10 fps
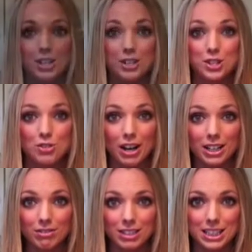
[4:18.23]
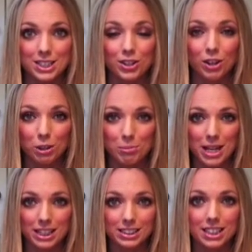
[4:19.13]
So the dry ingredients are all
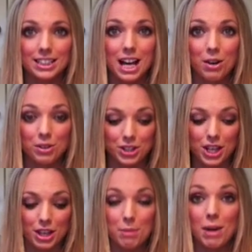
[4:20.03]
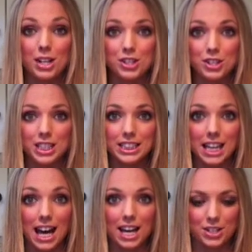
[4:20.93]
mixed, and now to them I just need to
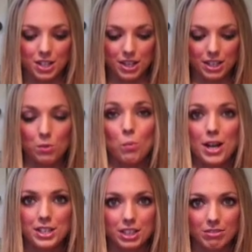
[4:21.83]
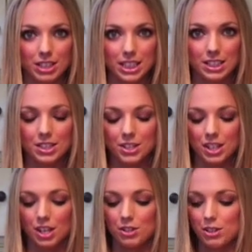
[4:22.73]
add the wet ingredients.
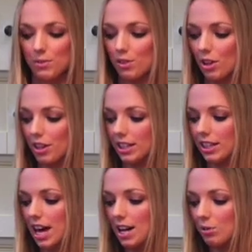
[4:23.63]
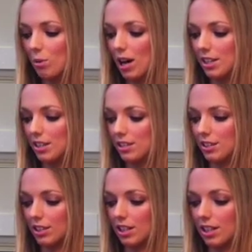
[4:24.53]
So we've got the egg whites
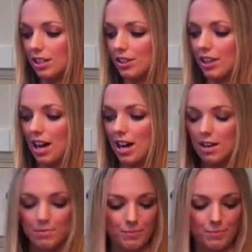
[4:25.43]
going in there.